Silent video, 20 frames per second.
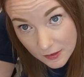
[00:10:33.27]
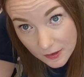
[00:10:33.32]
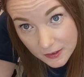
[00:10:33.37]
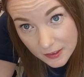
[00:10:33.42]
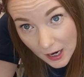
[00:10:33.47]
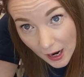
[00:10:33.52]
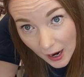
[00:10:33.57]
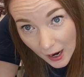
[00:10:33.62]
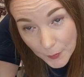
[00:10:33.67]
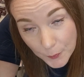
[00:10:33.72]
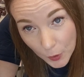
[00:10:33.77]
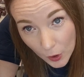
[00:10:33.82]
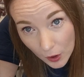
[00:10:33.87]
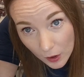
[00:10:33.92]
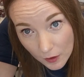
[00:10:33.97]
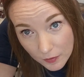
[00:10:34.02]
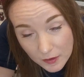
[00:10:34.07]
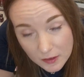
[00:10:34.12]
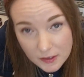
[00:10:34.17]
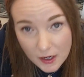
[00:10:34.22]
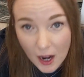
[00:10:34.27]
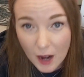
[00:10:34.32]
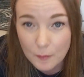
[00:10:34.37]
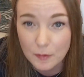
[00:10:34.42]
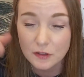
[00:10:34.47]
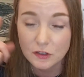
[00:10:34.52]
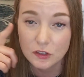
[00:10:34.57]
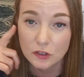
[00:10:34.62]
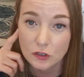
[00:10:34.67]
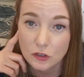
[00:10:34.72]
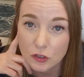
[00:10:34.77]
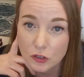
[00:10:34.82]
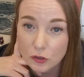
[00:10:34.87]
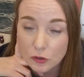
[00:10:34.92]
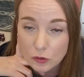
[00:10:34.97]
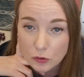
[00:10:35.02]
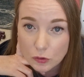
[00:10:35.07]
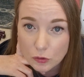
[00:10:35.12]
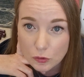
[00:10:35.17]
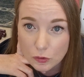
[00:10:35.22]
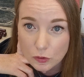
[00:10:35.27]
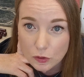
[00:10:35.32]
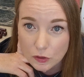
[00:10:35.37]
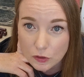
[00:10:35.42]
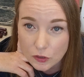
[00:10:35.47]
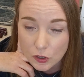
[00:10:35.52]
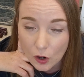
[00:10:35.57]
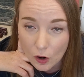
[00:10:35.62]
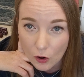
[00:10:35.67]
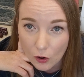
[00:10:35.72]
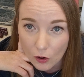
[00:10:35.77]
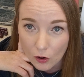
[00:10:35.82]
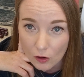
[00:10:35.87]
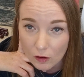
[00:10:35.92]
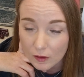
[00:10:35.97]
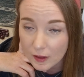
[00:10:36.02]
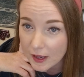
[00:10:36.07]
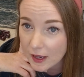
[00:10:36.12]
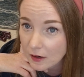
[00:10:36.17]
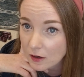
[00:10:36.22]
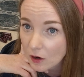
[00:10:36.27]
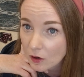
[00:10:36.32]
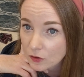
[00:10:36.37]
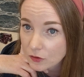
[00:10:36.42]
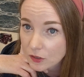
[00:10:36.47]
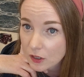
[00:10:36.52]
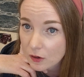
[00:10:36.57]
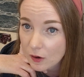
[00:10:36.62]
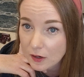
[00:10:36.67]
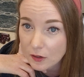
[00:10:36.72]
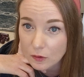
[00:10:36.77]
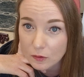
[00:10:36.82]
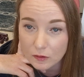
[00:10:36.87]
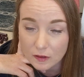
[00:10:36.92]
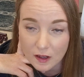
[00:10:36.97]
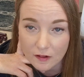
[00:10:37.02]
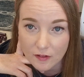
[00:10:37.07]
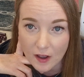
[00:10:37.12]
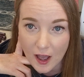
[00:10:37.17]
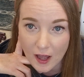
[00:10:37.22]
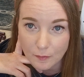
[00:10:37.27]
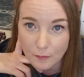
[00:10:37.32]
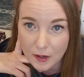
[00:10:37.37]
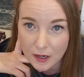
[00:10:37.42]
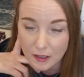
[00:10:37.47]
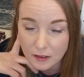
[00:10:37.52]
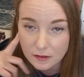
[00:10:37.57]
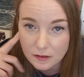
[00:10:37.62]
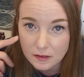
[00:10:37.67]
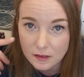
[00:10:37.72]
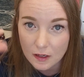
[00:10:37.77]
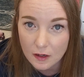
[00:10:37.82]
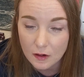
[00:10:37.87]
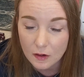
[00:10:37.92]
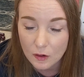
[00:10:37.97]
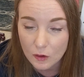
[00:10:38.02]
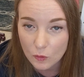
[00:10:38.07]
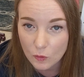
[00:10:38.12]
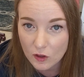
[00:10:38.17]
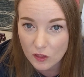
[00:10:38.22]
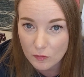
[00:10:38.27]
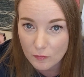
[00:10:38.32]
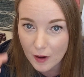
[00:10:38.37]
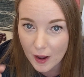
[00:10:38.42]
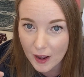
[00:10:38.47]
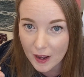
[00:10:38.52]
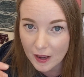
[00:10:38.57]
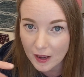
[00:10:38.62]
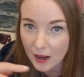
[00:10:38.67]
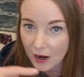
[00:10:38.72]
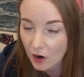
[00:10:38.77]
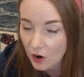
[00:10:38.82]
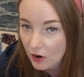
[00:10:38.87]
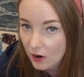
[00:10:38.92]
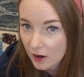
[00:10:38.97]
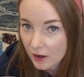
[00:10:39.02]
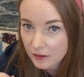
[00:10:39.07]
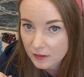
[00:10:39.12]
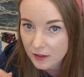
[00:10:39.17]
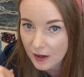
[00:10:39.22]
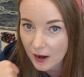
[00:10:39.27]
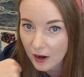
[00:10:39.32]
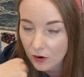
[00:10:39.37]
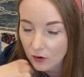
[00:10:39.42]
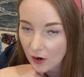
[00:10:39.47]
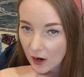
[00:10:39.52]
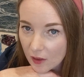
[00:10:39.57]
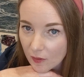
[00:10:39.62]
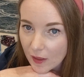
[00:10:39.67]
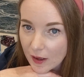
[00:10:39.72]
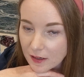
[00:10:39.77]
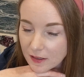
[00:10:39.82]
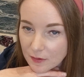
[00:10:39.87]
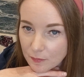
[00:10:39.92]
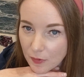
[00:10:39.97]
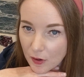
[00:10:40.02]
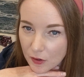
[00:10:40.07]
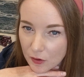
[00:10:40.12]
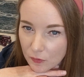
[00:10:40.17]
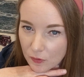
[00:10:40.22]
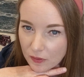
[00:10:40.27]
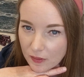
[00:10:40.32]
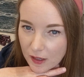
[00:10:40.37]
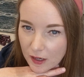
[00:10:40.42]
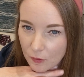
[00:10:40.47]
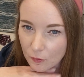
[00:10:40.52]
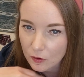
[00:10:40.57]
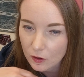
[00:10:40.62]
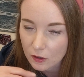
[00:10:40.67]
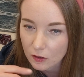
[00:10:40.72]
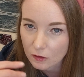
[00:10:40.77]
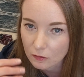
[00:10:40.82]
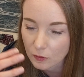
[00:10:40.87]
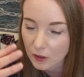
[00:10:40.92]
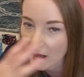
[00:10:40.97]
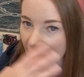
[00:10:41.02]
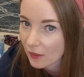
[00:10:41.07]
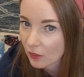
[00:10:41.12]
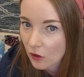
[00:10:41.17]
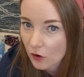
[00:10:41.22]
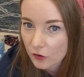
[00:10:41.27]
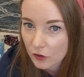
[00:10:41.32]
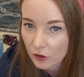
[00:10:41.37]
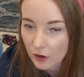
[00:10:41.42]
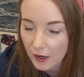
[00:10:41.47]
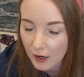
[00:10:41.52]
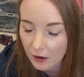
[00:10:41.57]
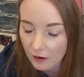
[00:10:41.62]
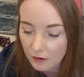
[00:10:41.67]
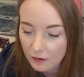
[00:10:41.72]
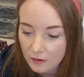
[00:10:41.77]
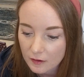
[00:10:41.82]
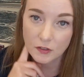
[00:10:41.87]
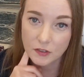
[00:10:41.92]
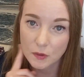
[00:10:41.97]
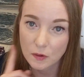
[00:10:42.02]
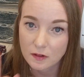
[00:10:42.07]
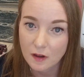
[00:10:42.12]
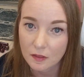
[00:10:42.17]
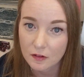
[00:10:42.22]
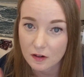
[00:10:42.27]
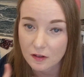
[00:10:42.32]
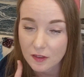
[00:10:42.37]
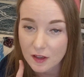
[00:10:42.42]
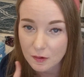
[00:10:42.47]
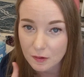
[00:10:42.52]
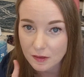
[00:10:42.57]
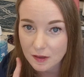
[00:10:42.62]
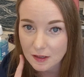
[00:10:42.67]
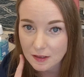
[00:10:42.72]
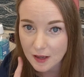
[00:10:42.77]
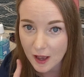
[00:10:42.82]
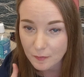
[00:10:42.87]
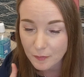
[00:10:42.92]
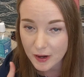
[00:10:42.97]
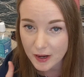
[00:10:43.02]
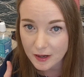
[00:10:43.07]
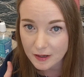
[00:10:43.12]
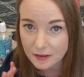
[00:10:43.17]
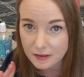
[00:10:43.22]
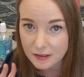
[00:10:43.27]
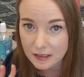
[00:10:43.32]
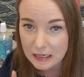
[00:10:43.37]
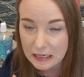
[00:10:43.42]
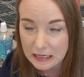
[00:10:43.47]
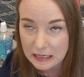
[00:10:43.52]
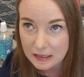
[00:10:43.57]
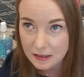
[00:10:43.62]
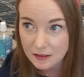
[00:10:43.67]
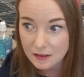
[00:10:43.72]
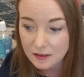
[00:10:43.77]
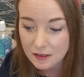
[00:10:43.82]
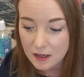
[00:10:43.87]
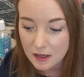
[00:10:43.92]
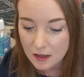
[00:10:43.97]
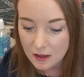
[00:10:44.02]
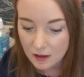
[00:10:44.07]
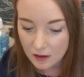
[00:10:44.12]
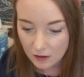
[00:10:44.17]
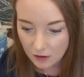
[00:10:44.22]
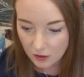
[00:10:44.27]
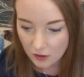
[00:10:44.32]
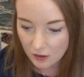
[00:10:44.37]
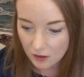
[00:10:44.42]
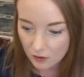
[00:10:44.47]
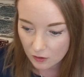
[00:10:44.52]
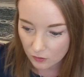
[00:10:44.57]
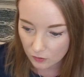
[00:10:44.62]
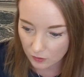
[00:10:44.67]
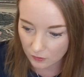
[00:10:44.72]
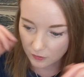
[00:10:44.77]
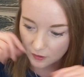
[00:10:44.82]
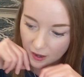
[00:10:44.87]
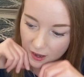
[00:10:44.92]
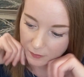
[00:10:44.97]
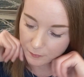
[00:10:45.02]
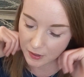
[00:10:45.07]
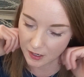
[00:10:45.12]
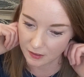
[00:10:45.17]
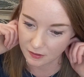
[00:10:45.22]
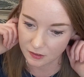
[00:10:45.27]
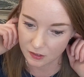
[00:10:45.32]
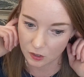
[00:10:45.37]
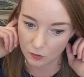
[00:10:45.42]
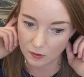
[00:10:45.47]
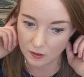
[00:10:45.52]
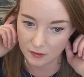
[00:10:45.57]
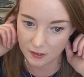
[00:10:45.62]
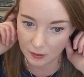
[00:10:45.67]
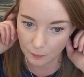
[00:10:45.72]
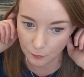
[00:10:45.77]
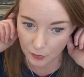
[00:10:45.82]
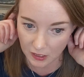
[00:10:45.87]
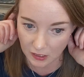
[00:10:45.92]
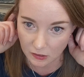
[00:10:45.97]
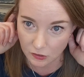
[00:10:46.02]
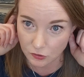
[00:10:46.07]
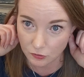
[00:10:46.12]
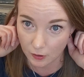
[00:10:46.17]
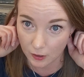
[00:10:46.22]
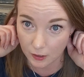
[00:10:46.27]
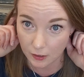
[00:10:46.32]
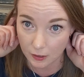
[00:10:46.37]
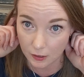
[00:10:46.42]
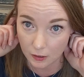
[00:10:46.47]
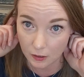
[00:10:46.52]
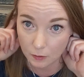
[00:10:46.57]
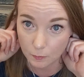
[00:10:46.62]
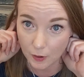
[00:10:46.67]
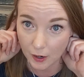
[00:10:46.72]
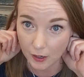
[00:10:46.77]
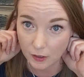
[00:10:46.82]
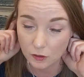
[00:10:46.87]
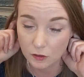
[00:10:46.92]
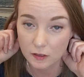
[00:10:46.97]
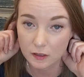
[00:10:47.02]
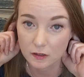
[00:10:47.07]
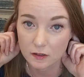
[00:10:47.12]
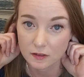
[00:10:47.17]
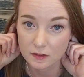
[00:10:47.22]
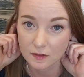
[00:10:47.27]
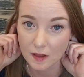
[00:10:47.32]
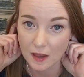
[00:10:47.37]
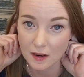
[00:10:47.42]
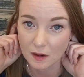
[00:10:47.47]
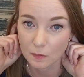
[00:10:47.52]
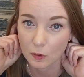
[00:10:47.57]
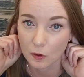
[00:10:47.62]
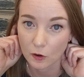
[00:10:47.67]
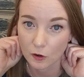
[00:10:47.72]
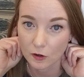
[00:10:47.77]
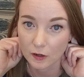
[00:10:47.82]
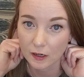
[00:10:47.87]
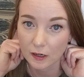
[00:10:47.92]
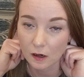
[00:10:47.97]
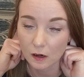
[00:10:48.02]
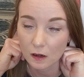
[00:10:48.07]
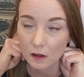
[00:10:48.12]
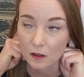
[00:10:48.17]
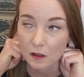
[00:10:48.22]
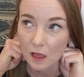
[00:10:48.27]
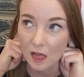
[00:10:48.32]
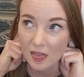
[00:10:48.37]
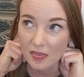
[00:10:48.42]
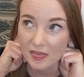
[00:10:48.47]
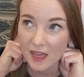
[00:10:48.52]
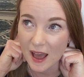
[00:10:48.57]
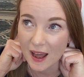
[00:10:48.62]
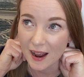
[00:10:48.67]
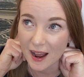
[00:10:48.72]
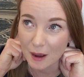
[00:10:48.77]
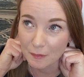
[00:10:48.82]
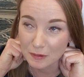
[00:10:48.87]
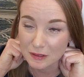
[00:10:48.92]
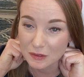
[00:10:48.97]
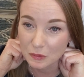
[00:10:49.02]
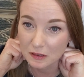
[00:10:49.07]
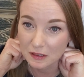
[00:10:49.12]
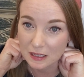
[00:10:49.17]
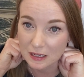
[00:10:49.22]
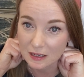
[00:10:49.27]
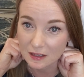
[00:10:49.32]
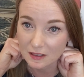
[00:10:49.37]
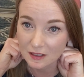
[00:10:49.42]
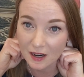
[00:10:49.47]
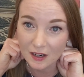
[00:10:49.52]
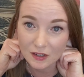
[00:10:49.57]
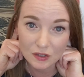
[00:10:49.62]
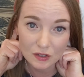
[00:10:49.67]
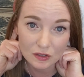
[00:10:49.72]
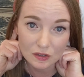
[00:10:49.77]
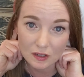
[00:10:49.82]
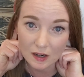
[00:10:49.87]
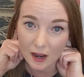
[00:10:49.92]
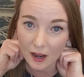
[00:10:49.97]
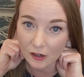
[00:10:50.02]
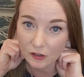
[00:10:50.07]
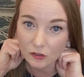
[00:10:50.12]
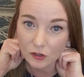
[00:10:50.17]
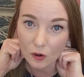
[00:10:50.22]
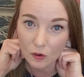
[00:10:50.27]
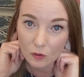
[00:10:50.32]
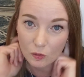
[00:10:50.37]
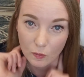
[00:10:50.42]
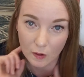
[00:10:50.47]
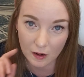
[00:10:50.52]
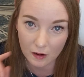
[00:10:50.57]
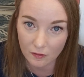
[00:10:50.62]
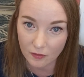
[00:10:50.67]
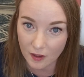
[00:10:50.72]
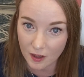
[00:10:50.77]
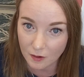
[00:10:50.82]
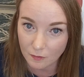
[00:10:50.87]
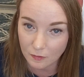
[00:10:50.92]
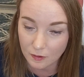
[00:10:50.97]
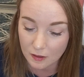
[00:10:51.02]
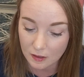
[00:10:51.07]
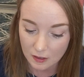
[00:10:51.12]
the tie part at the top is just too tall, and also I don't love headbands with my haircut now. I liked it better when I had longer hair. Also, another thing with these headbands is, you know, the headbands that always like pinch right here behind your ears and end up hurting? That happens with these, and I don't wear them.